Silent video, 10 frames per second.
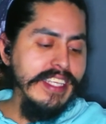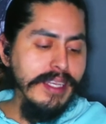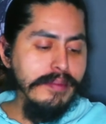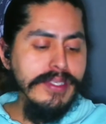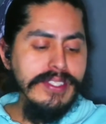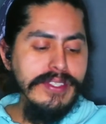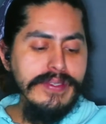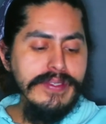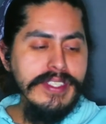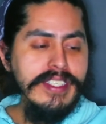
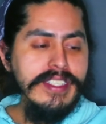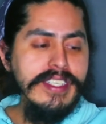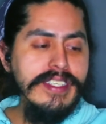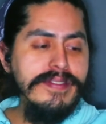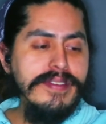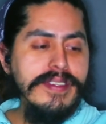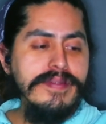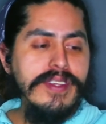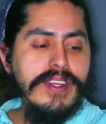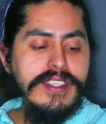episode of
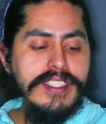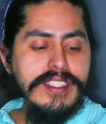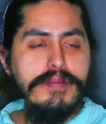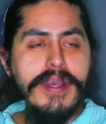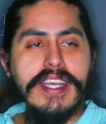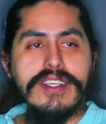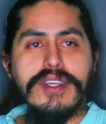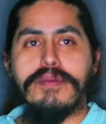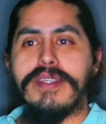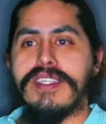Artie's pack
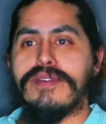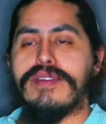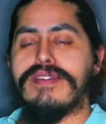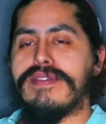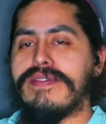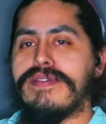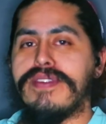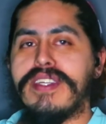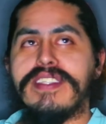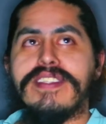opening with
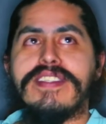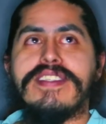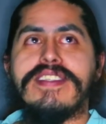friends.